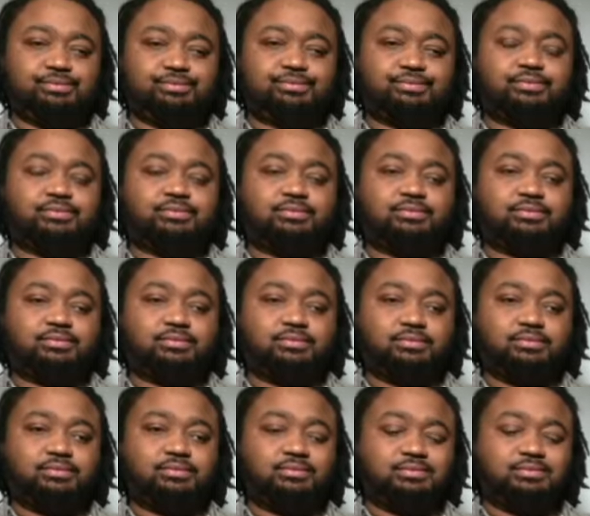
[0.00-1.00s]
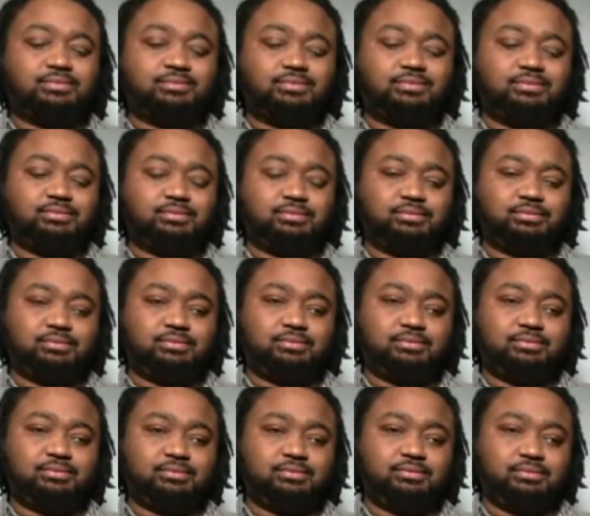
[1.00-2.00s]

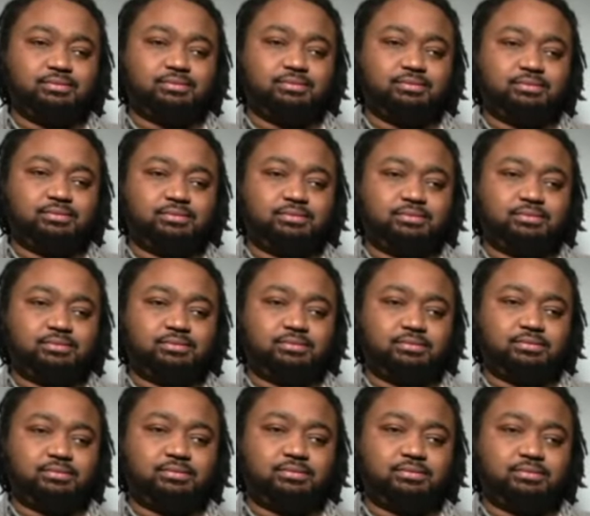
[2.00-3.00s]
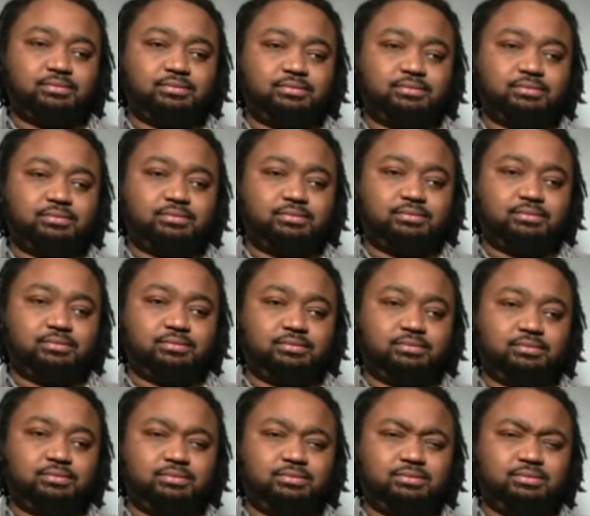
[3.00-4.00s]

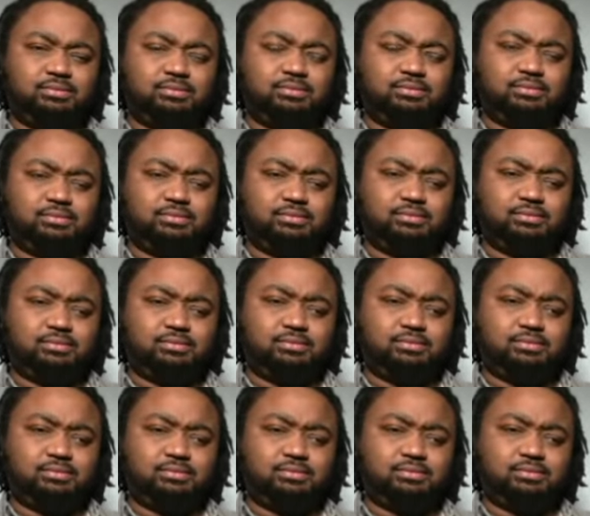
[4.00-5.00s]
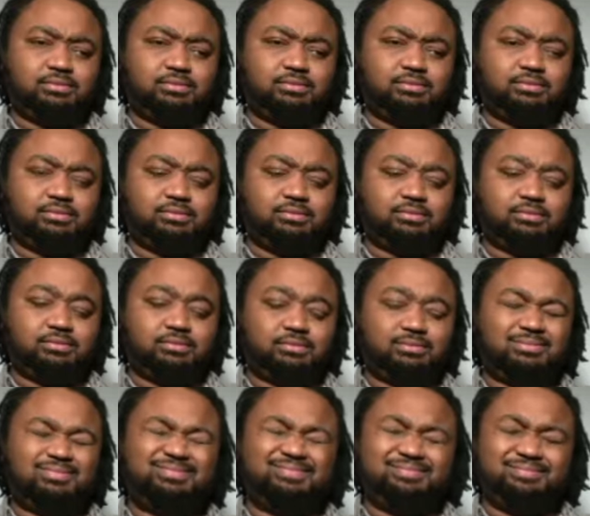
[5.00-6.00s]

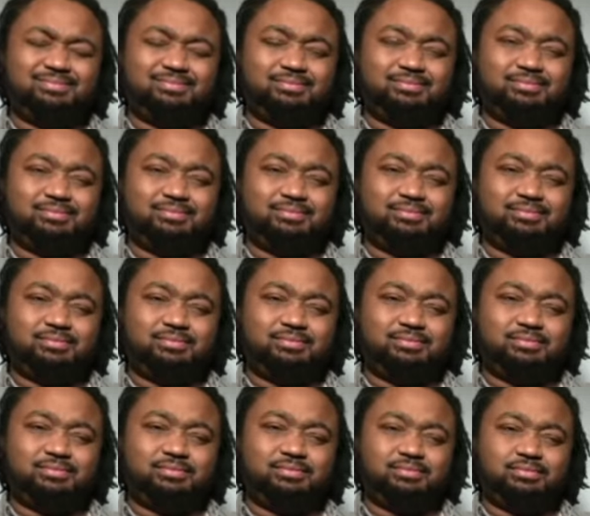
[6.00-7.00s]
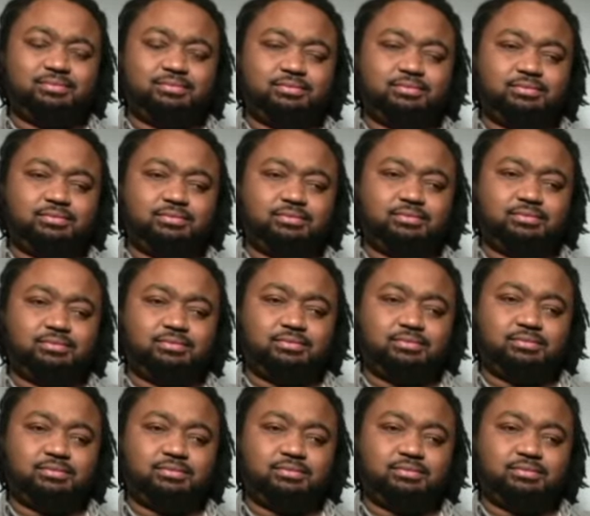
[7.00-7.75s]
No words are spoken by the person on screen.